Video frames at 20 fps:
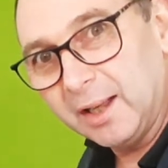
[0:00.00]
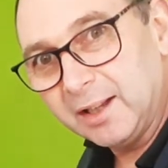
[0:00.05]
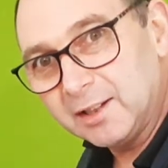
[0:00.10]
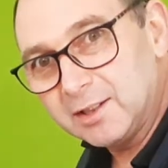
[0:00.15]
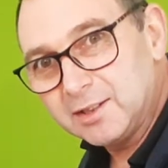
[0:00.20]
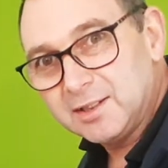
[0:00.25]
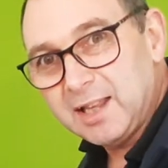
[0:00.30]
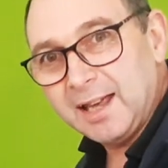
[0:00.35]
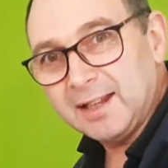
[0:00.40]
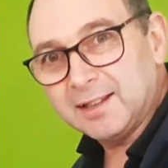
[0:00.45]

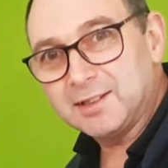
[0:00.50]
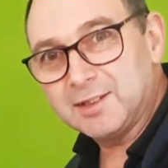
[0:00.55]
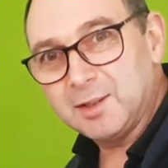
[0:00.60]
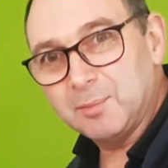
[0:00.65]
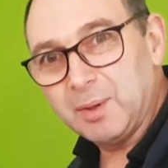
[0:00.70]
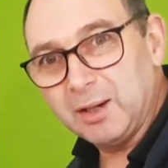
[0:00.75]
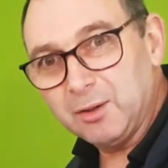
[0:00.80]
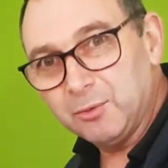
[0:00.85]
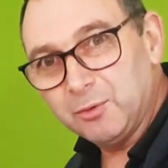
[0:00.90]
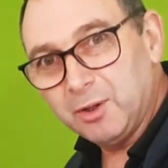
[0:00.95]
That's
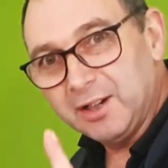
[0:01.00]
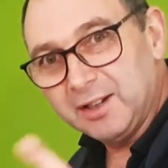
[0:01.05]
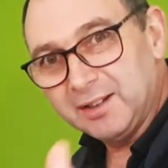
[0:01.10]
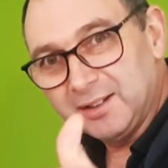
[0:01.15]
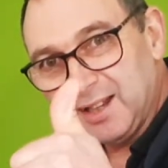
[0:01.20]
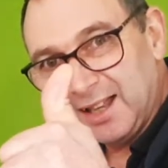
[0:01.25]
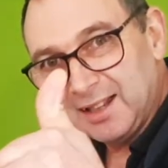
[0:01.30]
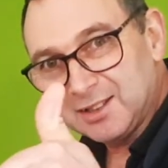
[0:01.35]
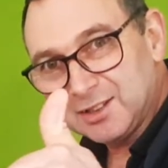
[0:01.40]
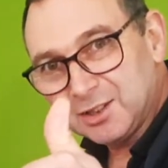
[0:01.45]
about right.
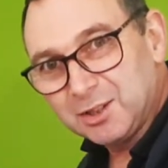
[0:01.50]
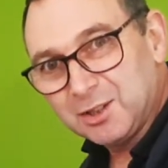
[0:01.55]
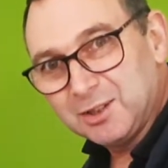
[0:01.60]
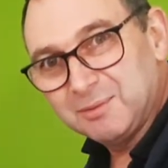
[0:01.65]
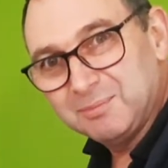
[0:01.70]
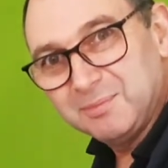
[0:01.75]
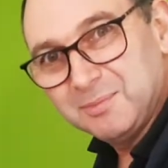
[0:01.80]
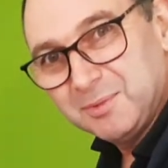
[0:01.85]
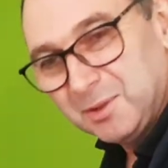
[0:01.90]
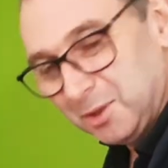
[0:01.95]
That's
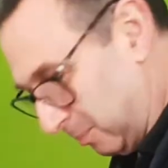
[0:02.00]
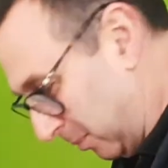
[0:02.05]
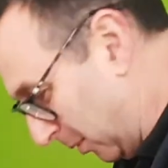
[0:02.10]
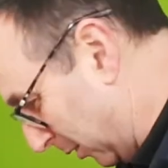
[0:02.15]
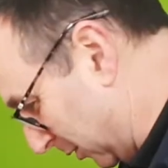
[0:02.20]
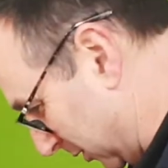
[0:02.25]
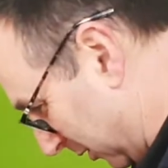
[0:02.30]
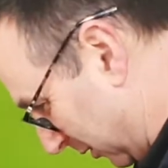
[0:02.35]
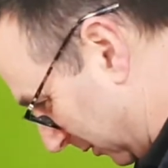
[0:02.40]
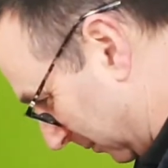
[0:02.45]

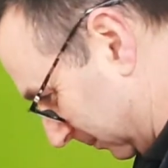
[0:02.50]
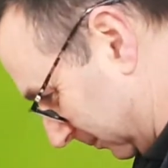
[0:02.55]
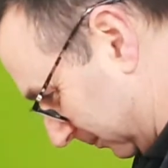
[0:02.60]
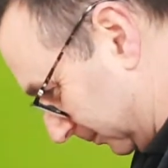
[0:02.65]
spot on.